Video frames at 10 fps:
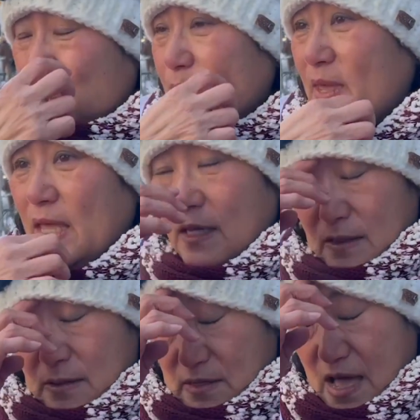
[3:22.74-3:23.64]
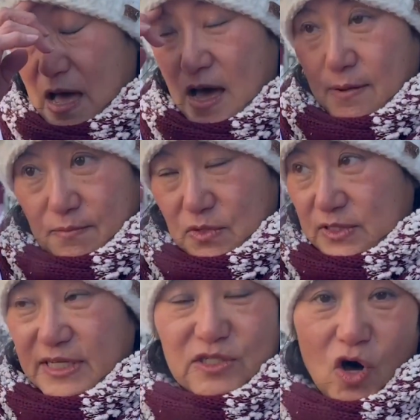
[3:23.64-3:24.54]
me,
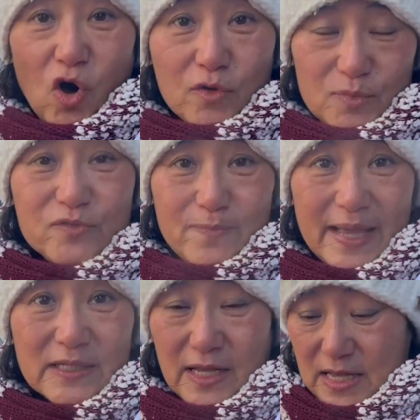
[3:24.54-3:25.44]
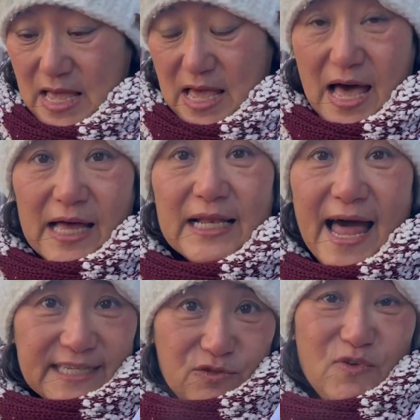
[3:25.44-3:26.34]
this whole movement,
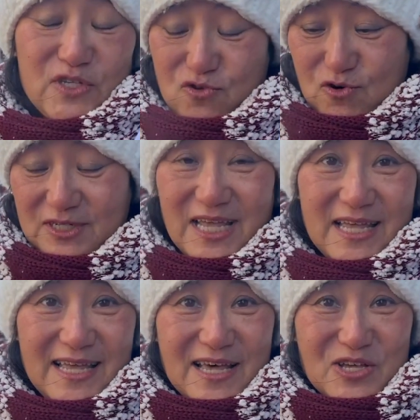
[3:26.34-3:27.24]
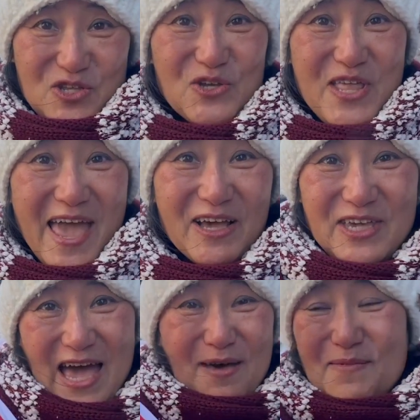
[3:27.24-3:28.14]
last resource to take
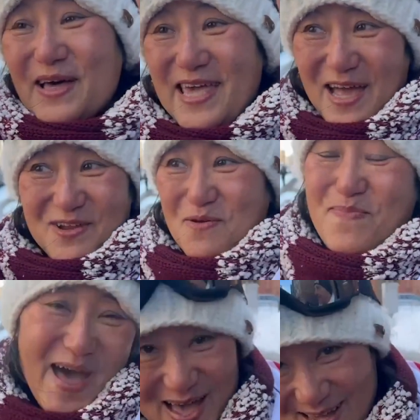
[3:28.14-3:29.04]
Canada back.